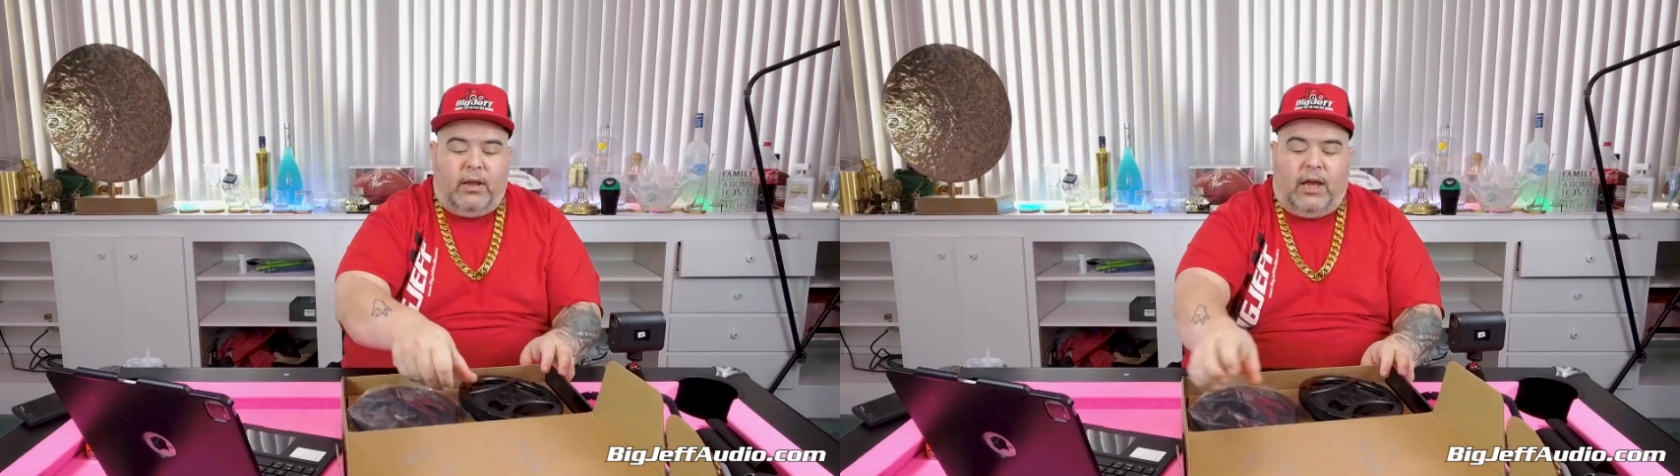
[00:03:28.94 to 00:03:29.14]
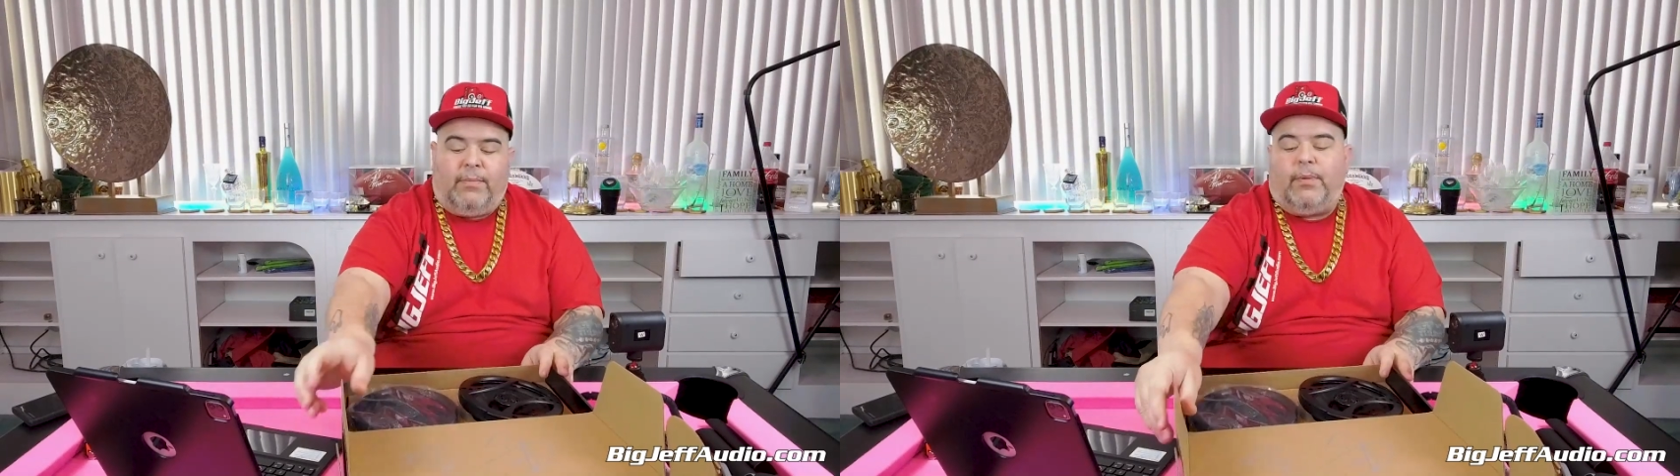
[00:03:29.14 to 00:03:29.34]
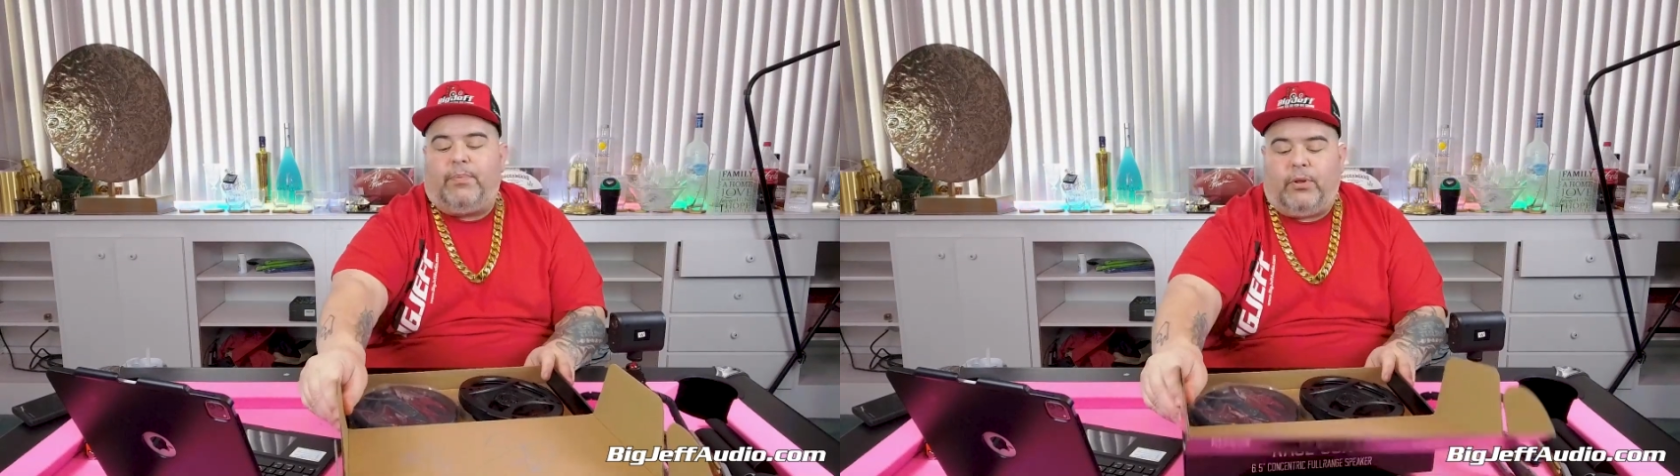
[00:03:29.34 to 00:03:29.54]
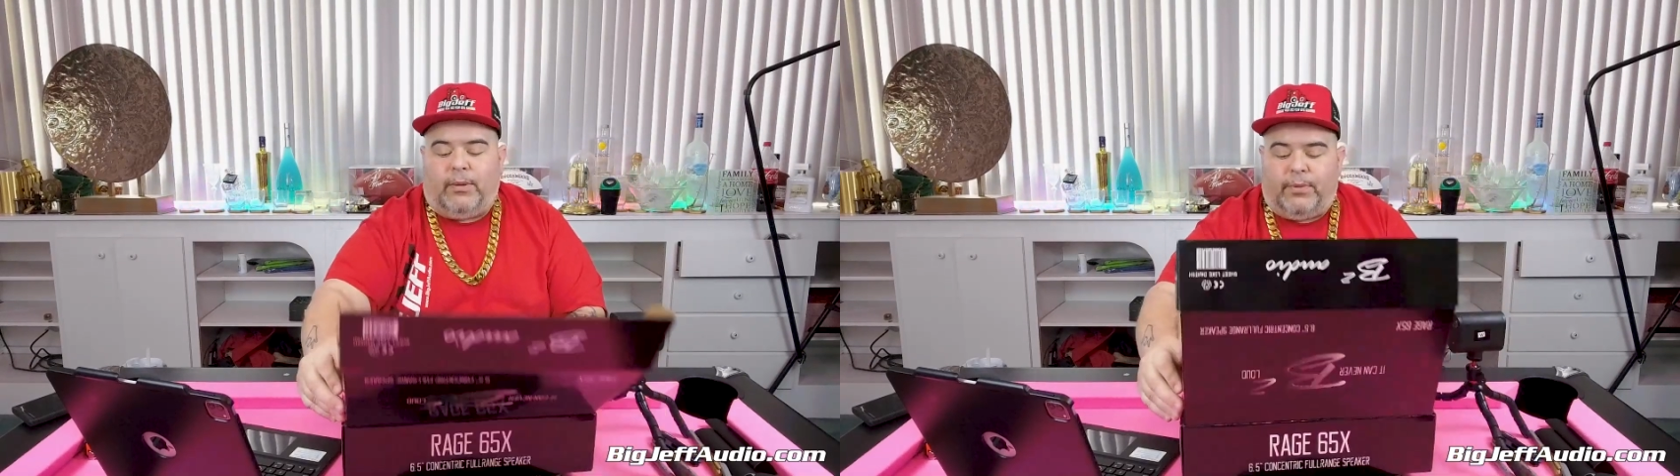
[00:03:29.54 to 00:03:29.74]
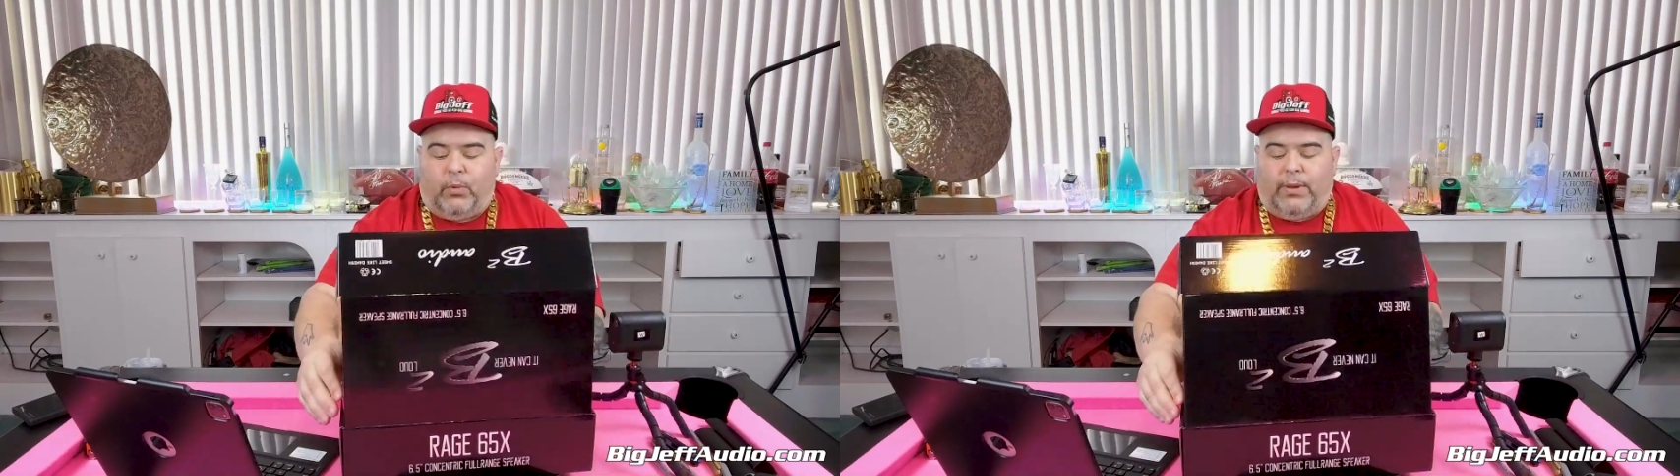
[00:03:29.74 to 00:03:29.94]
I'm going to pull
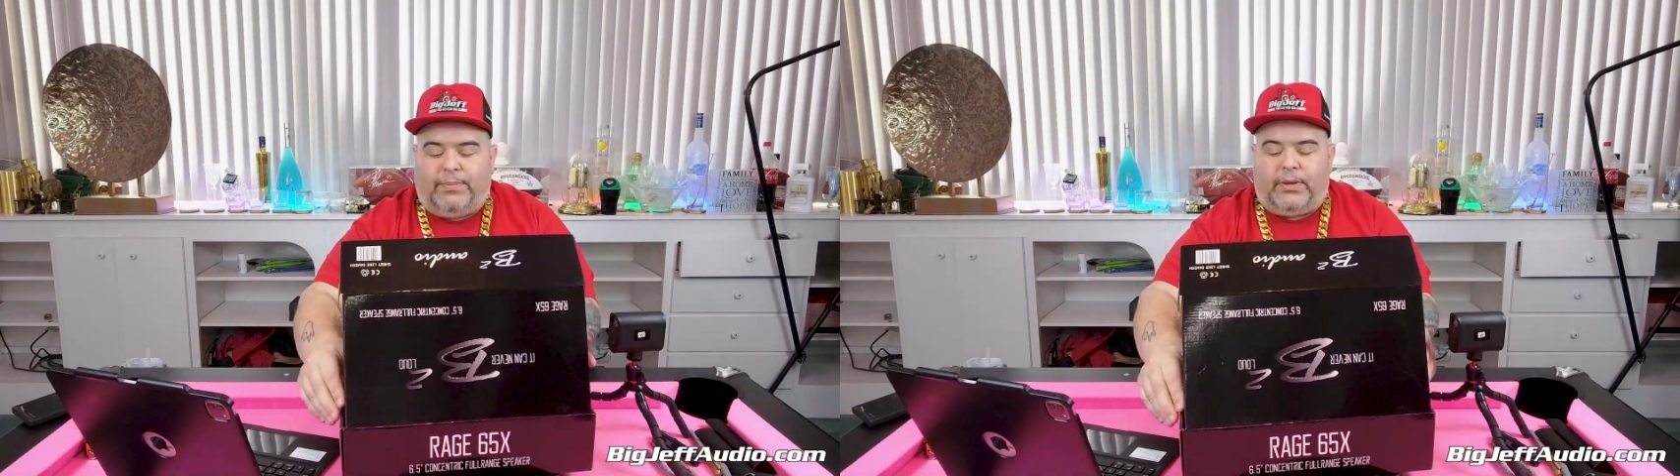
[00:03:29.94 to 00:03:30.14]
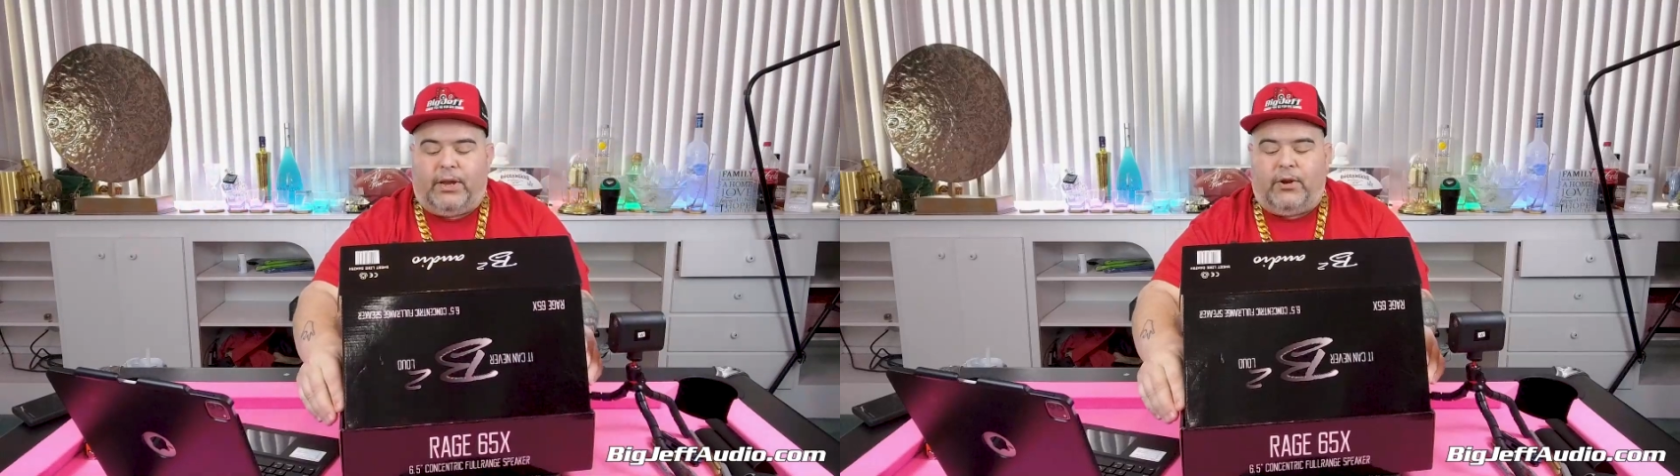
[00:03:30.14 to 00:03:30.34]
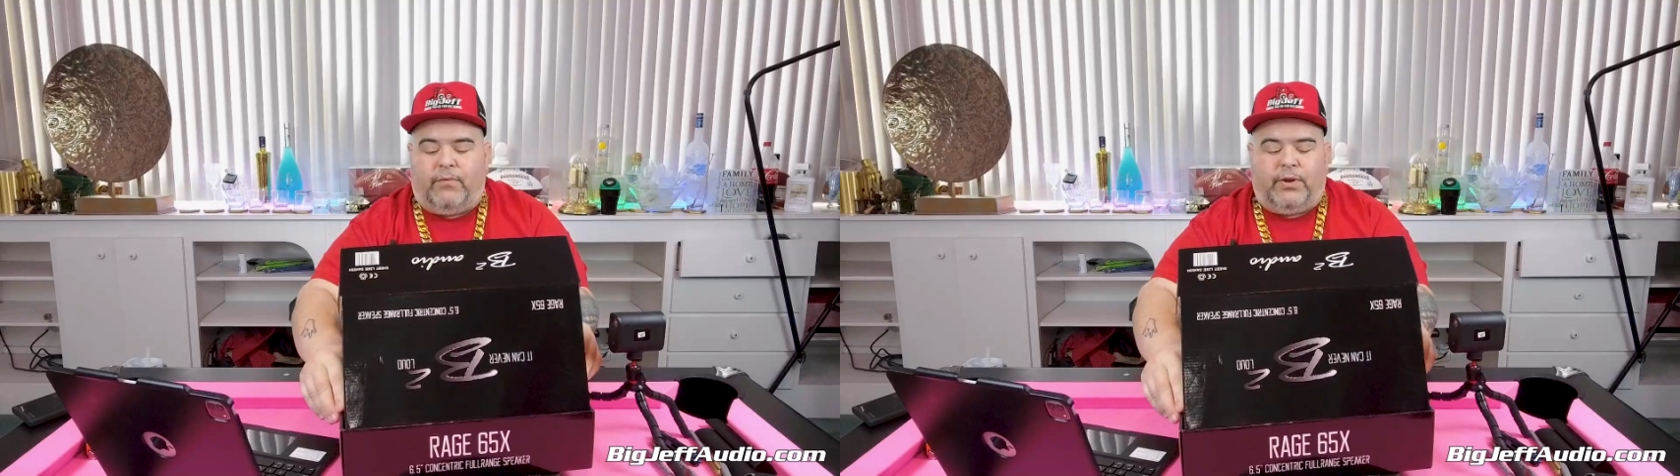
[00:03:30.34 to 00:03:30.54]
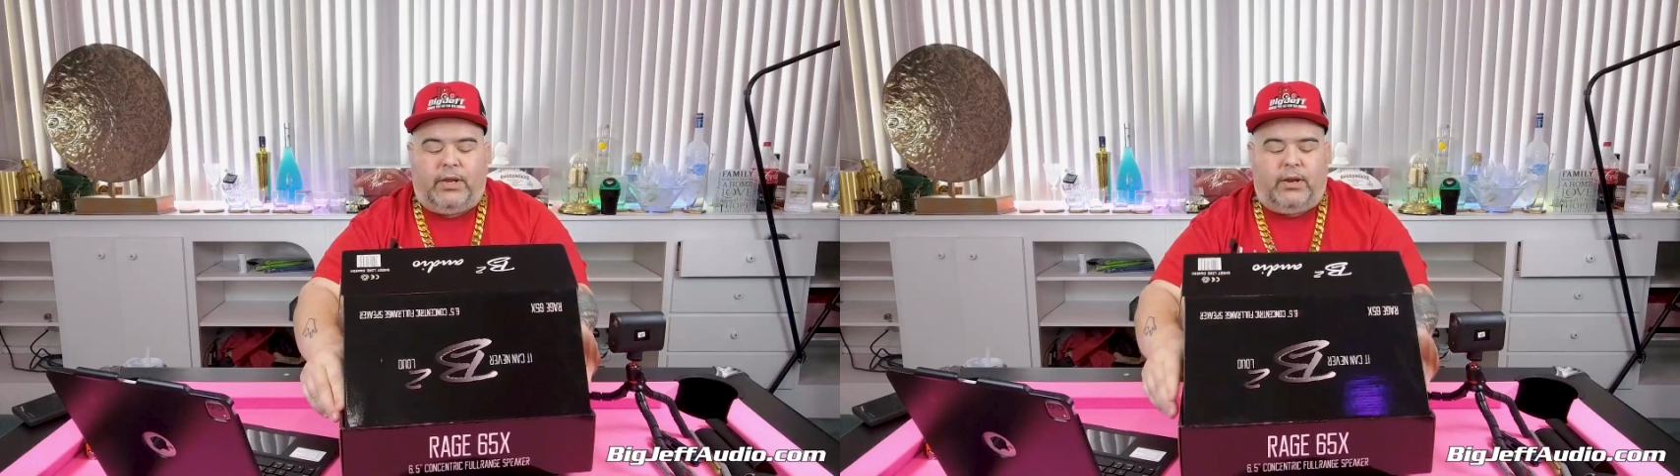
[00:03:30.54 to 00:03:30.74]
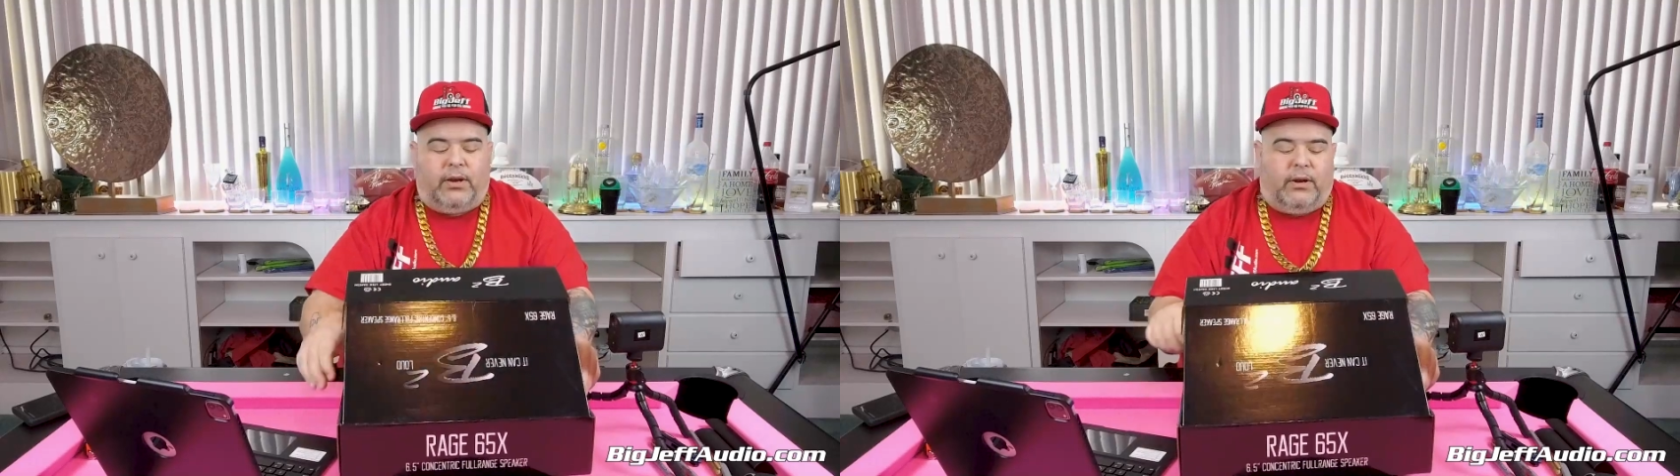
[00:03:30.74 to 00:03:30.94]
up the website over
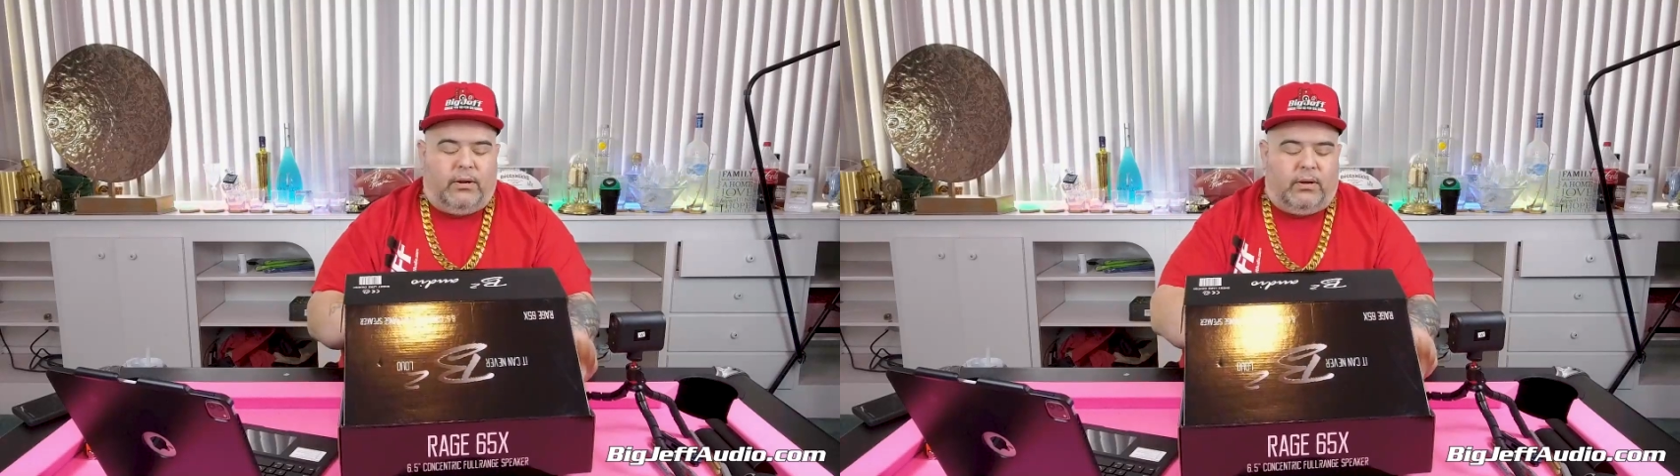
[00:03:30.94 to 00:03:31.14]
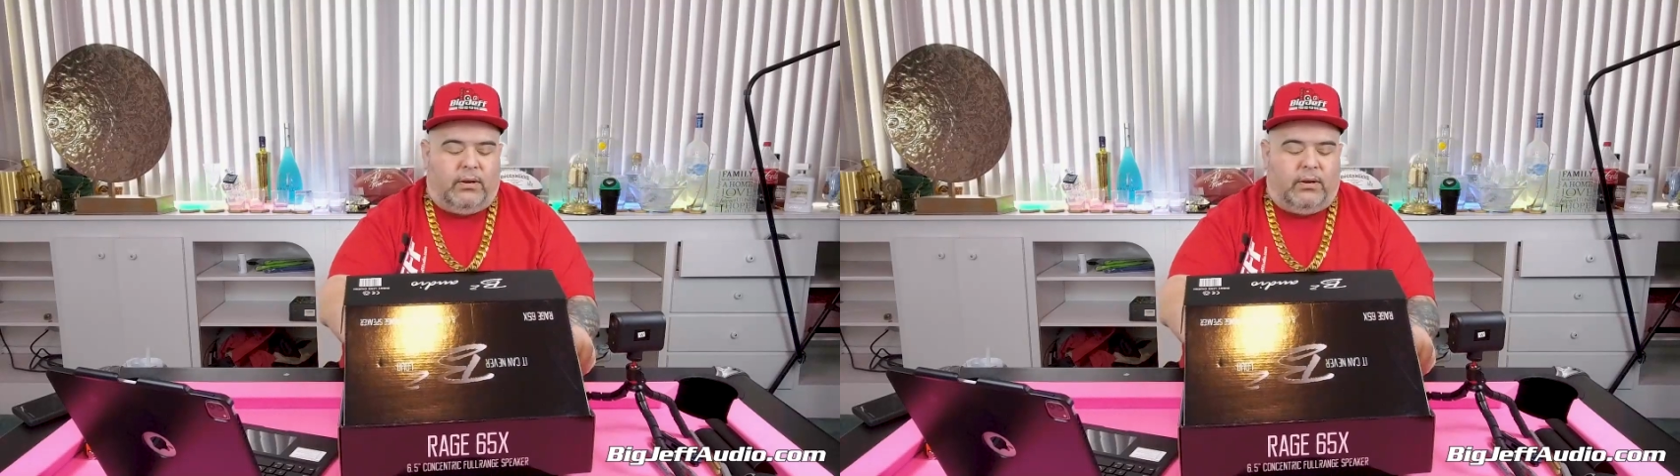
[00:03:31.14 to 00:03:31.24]
here.